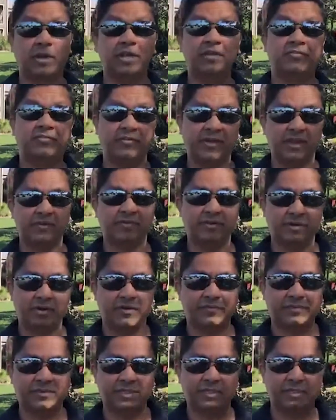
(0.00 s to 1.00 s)
in favor
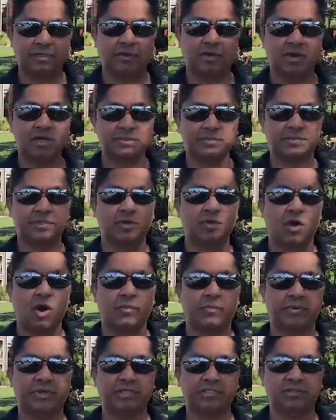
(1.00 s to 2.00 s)
of the hospital
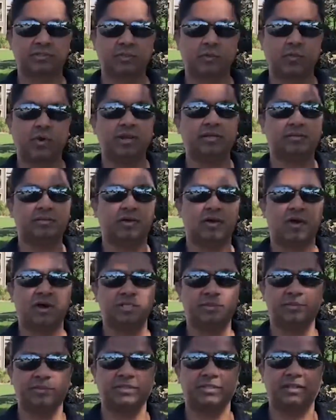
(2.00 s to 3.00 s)
corporation. So what the
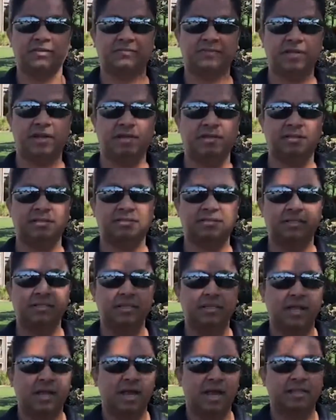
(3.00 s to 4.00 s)
hospital have done is,
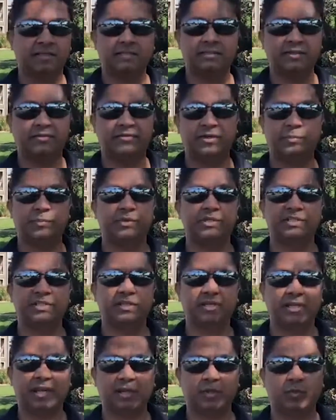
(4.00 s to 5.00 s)
I think they've
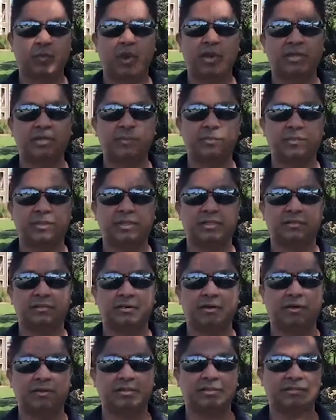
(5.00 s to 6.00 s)
depreciated like $20
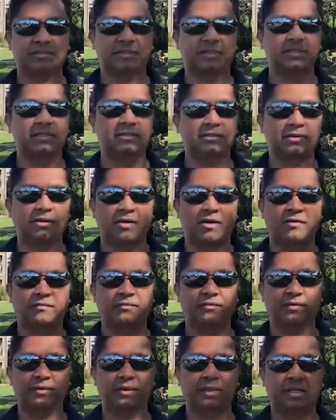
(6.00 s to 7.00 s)
million
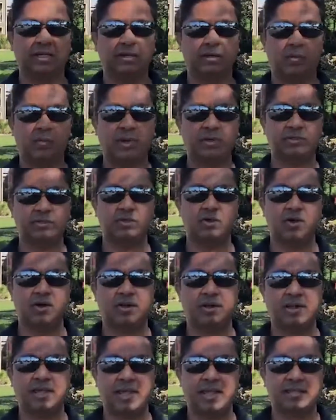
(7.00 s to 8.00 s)
of what you
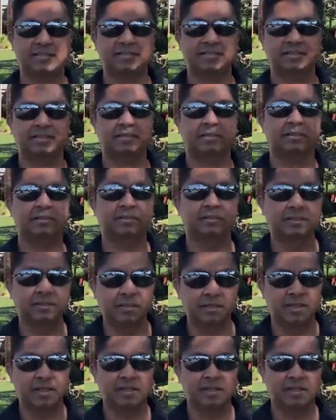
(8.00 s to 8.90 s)
call as a